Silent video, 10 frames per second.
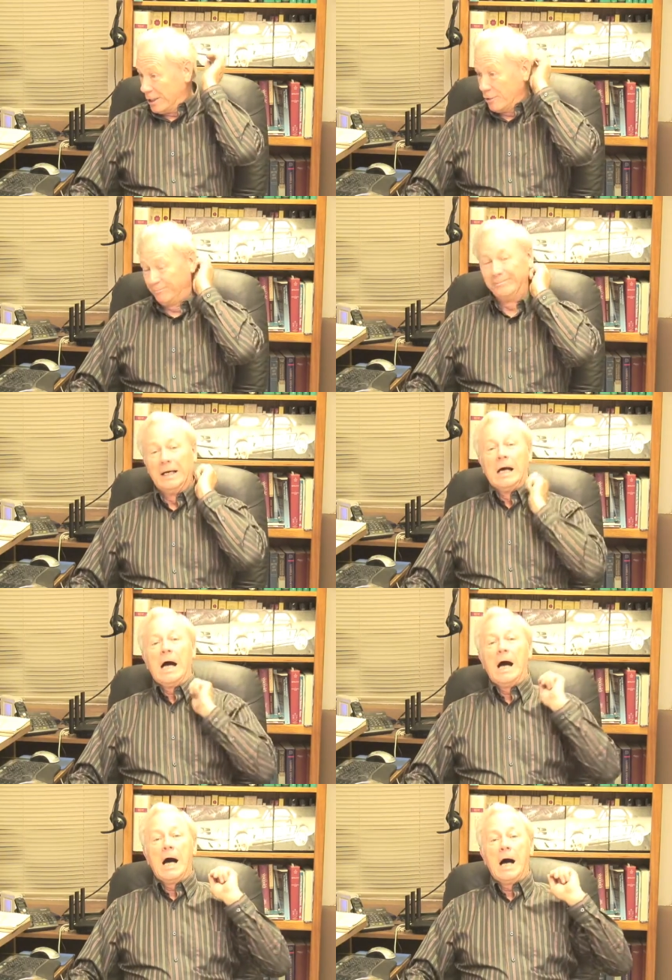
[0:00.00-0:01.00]
know,
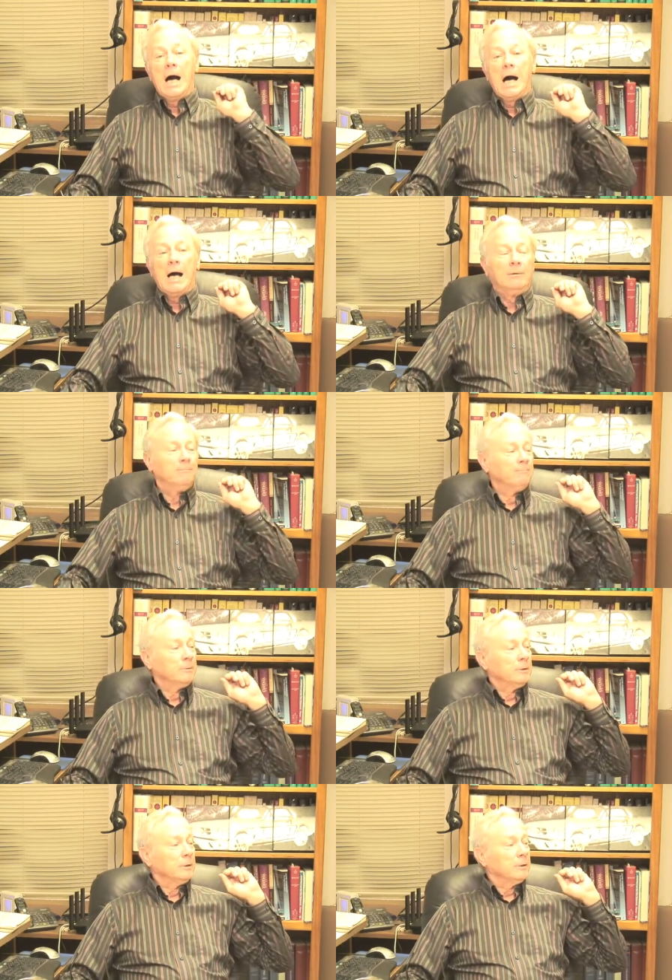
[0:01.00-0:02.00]
uh,
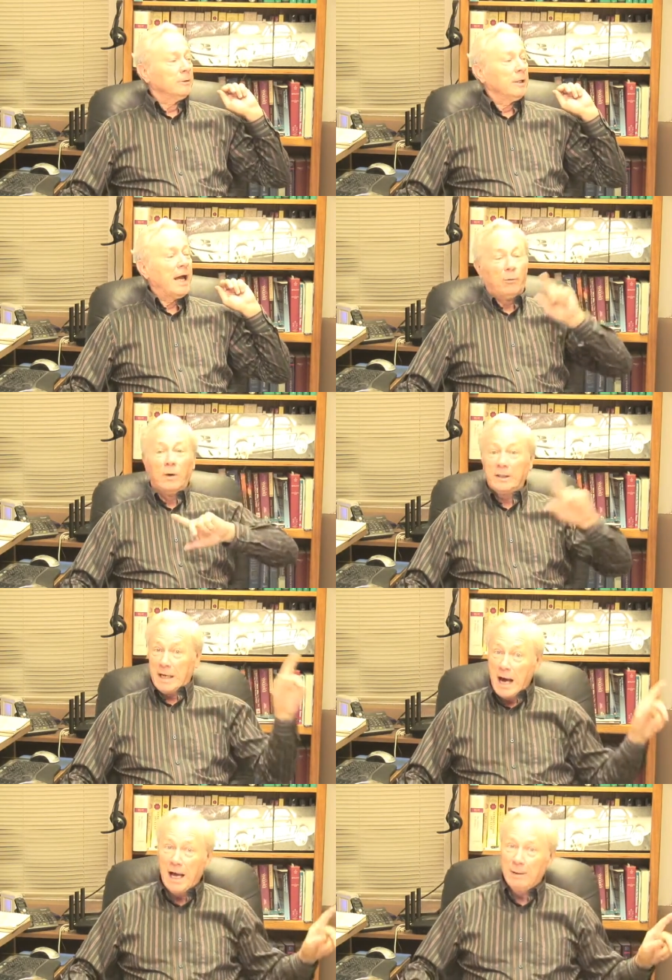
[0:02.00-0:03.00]
at one
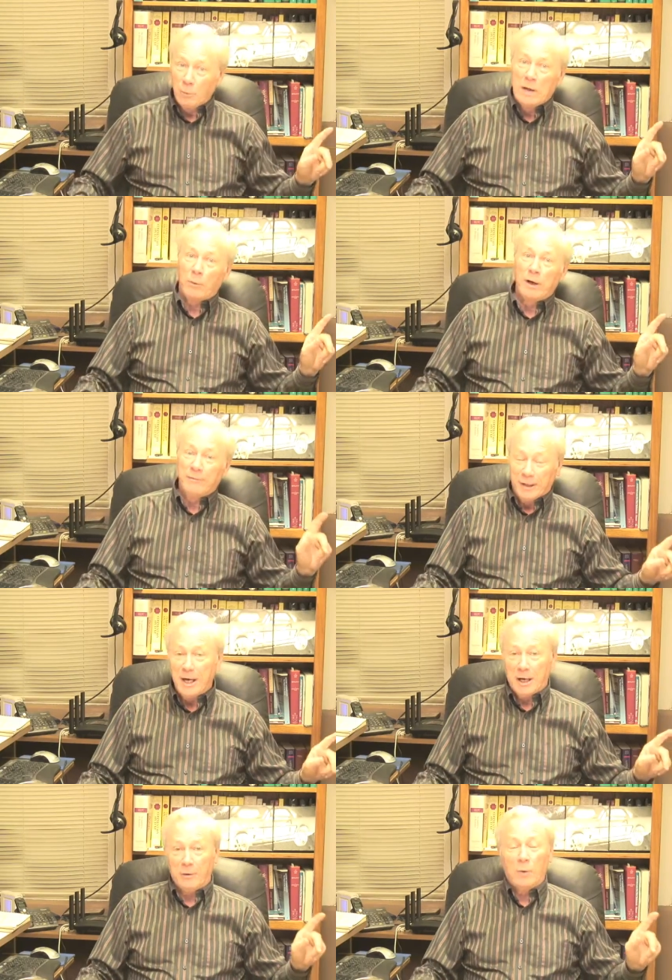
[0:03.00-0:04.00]
time we were in the
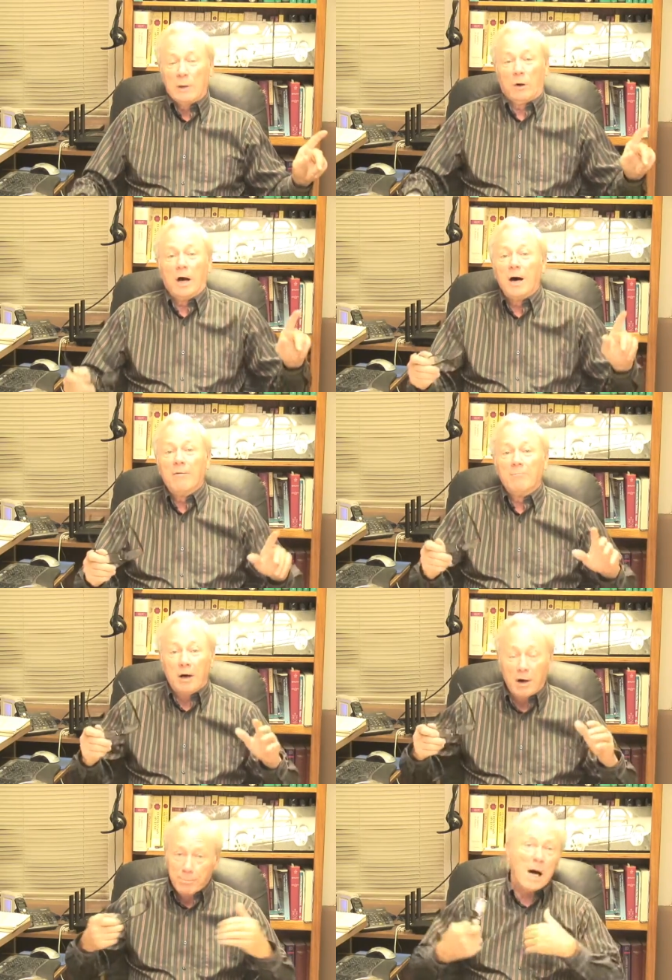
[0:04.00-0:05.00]
dust. We were up,
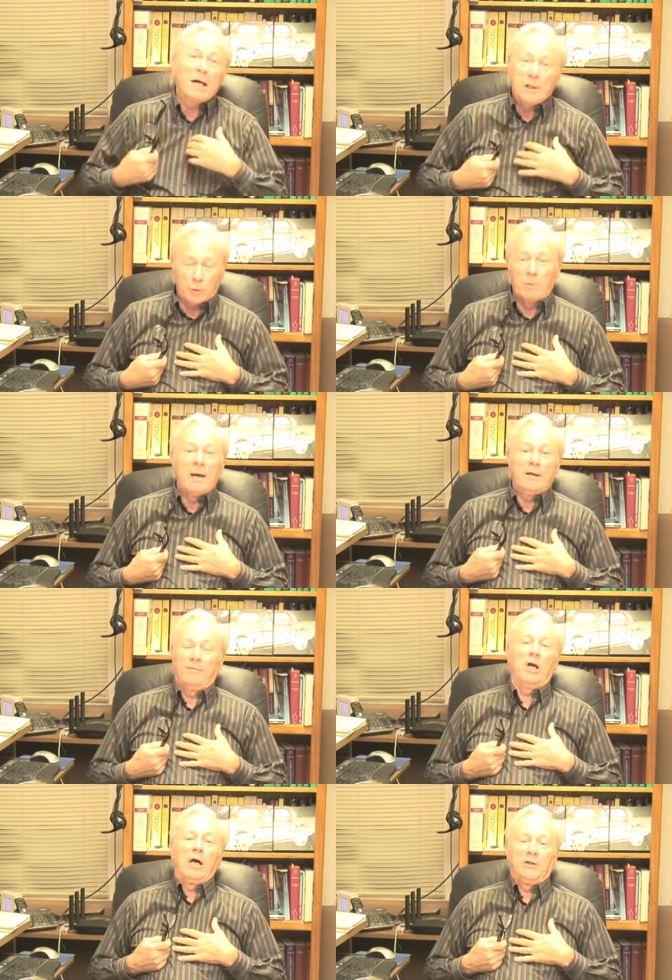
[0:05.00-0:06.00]
our bodies were made
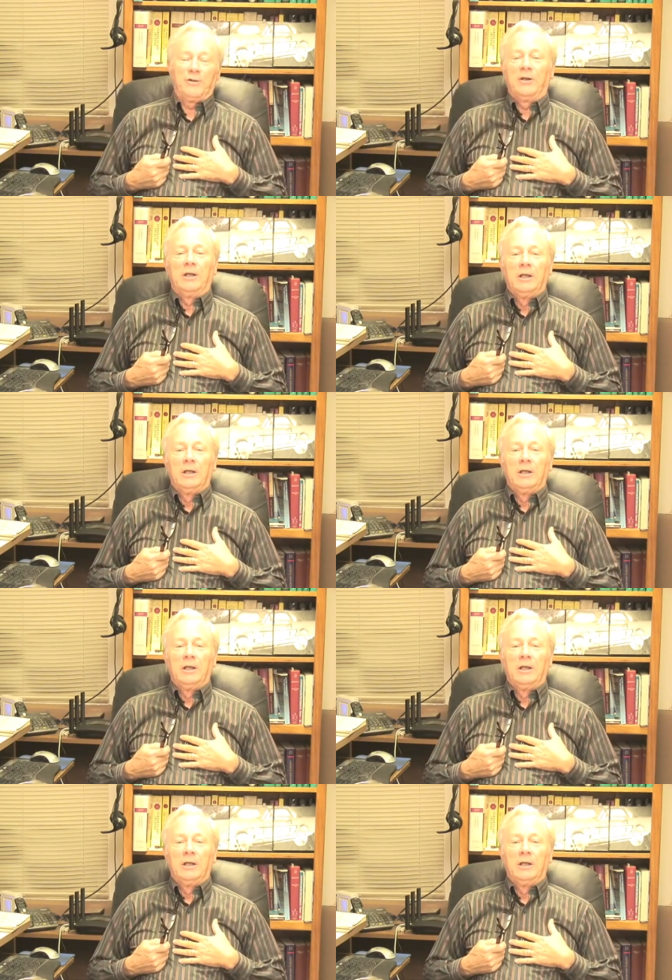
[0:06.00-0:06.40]
of dust.